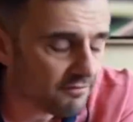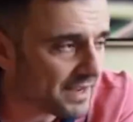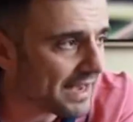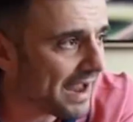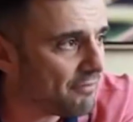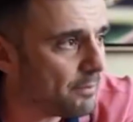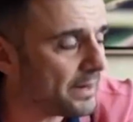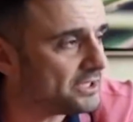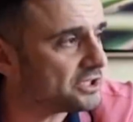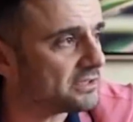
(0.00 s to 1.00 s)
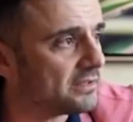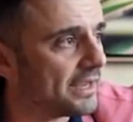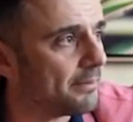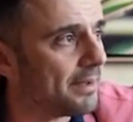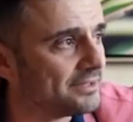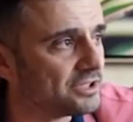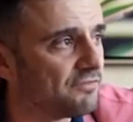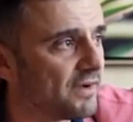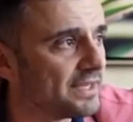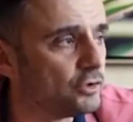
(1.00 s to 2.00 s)
Fucking everybody just thinking about,
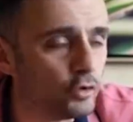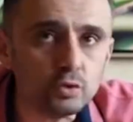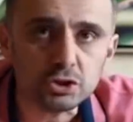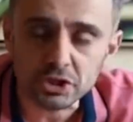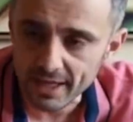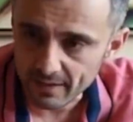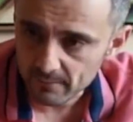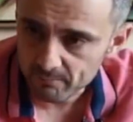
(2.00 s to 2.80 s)
just fucking do shit.